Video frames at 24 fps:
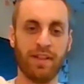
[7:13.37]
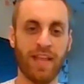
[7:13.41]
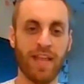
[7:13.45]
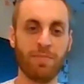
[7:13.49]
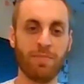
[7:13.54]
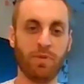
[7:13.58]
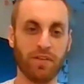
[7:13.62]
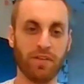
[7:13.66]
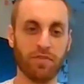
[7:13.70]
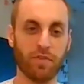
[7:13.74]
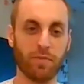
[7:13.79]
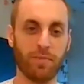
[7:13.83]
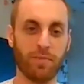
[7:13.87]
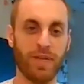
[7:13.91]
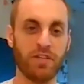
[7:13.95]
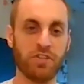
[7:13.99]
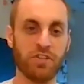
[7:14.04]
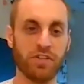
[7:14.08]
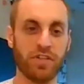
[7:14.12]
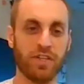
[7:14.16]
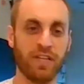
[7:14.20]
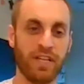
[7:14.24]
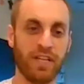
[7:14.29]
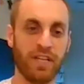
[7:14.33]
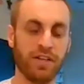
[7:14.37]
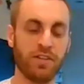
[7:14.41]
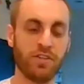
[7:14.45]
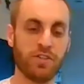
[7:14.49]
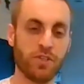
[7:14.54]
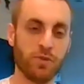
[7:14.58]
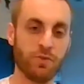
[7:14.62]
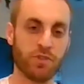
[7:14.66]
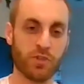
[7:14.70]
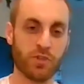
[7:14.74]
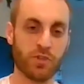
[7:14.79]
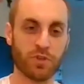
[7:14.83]
label information
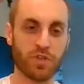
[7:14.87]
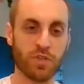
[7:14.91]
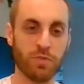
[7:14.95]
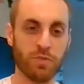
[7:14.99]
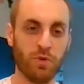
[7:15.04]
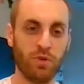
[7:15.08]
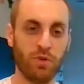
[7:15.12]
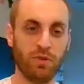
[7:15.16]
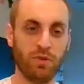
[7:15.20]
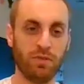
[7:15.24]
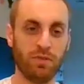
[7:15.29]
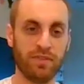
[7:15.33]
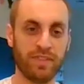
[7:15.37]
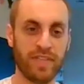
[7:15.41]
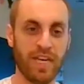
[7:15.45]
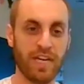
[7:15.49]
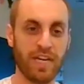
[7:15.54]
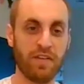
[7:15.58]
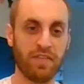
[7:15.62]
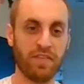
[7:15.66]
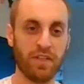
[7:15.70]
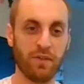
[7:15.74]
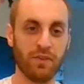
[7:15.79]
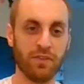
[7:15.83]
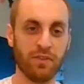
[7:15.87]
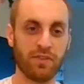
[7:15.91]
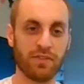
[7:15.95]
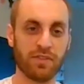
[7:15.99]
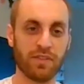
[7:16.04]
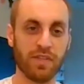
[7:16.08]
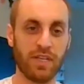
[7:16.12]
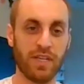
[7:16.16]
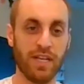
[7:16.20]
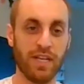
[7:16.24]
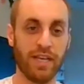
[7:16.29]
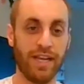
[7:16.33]
into searchable data
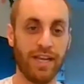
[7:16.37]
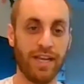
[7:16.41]
fields.